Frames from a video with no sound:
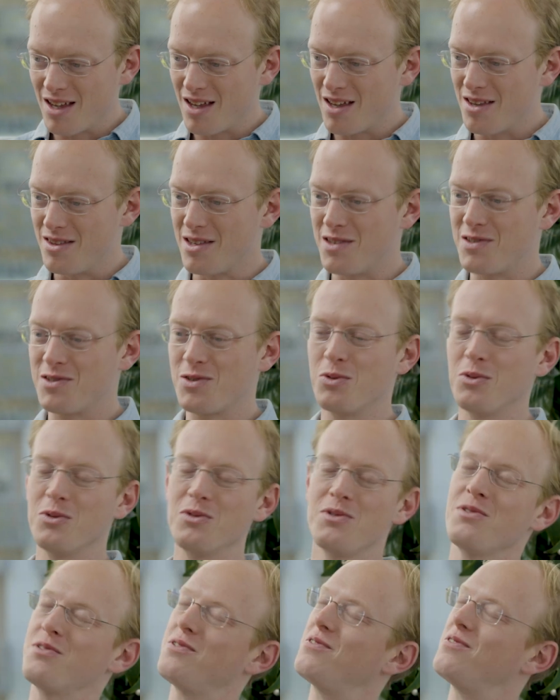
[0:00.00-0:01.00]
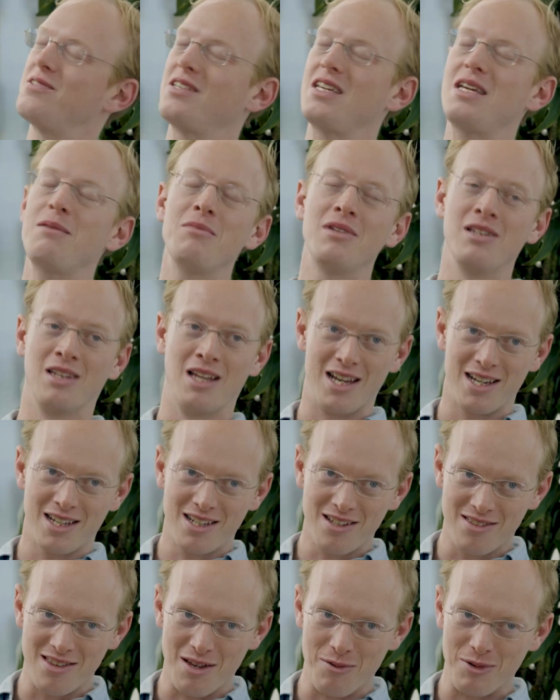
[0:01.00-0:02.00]
these tools seemed
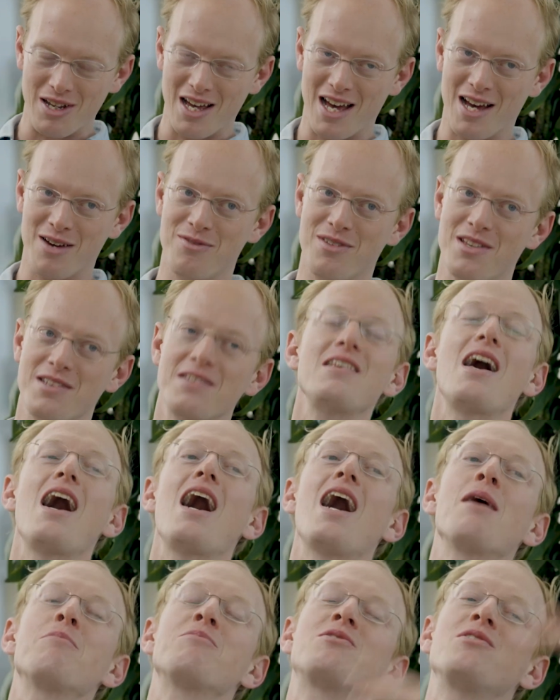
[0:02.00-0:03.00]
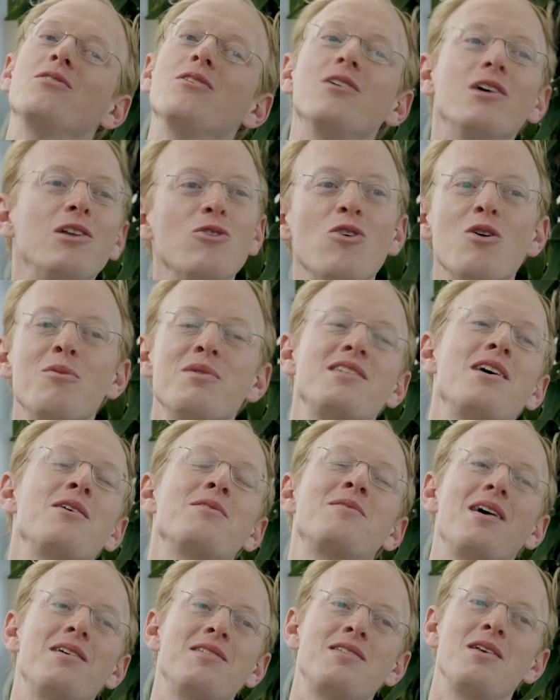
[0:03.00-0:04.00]
like they would have this absolutely enormous
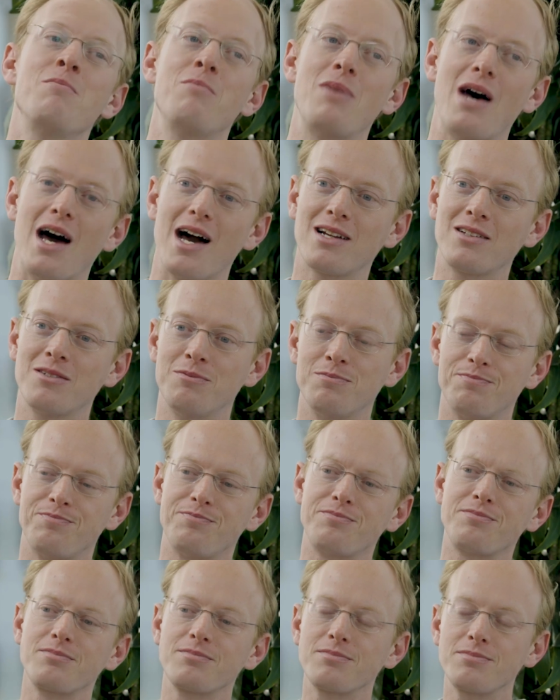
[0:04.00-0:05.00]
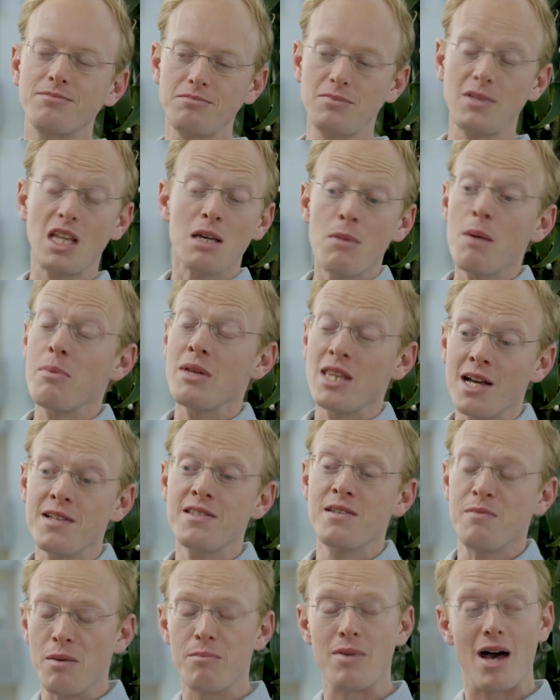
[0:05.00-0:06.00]
outsized impact. Maybe they had
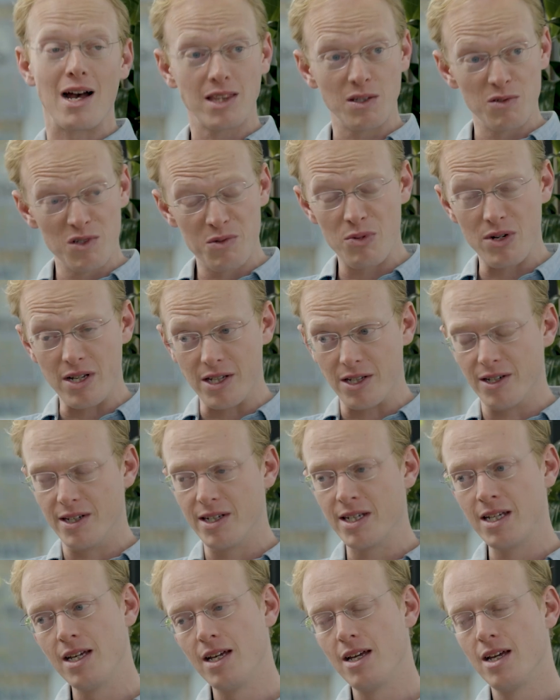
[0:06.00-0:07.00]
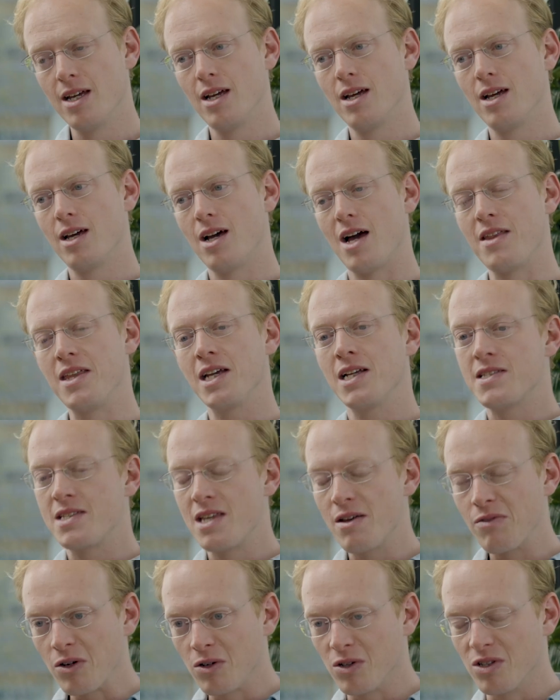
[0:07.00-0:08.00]
some impact that was pretty good. I think it's
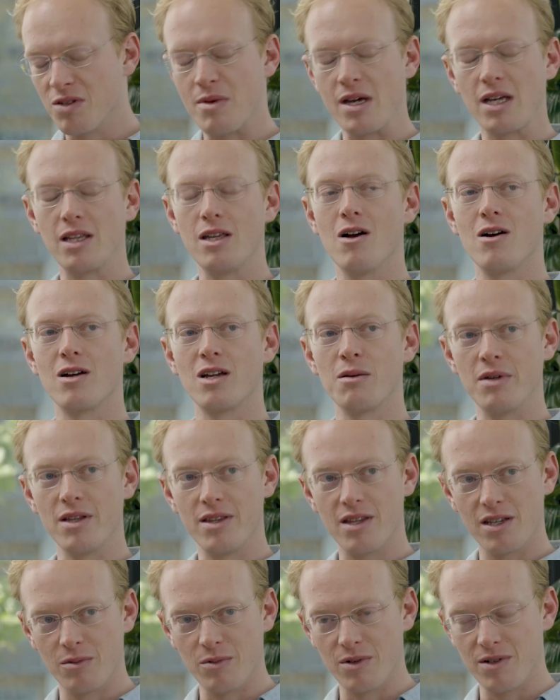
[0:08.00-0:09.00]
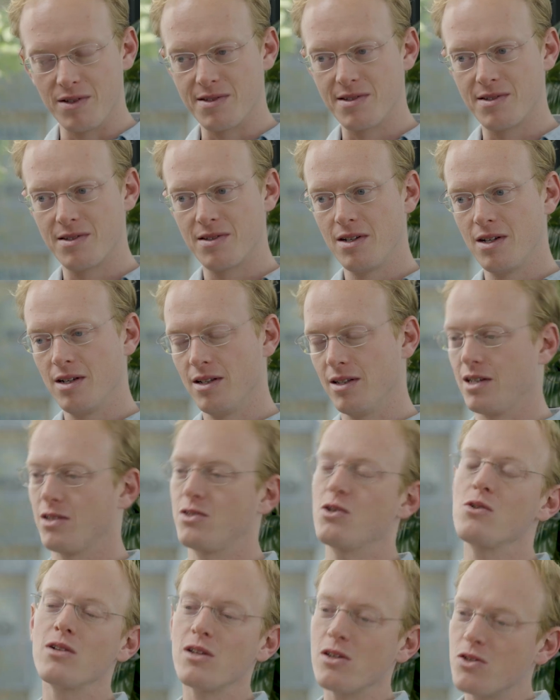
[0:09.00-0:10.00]
difficult to make the argument that it was like
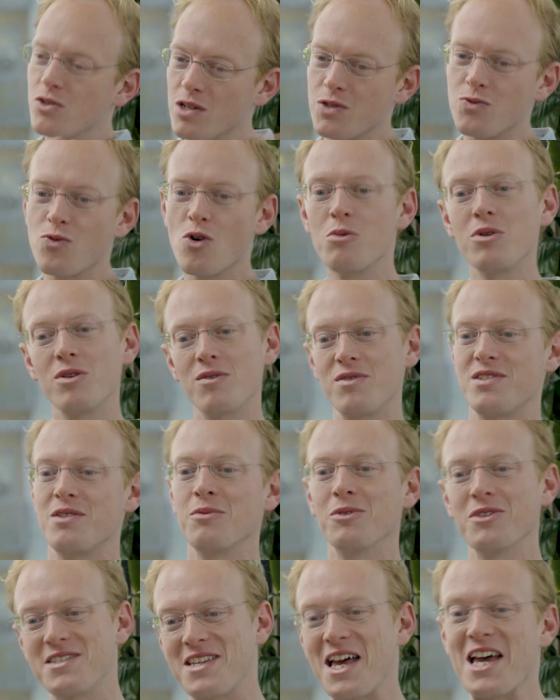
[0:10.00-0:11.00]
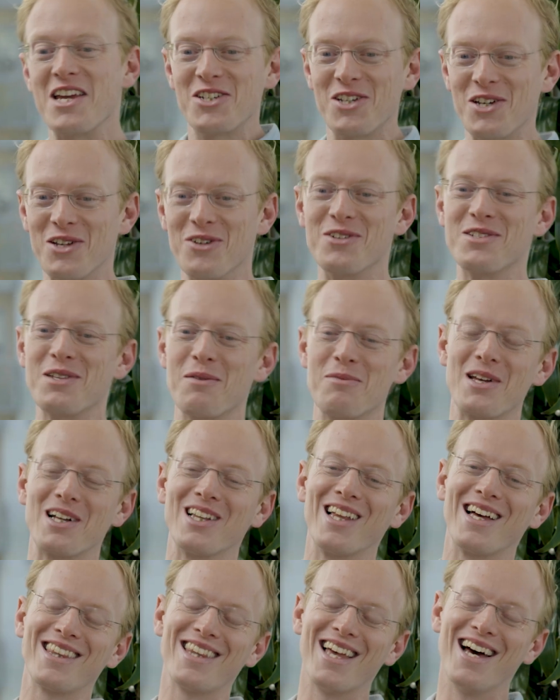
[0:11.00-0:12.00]
totally transformative to civilization or something
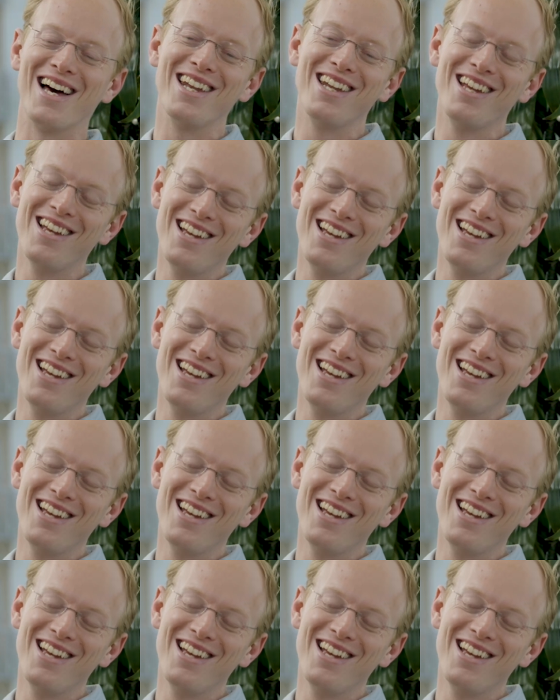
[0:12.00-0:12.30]
like that.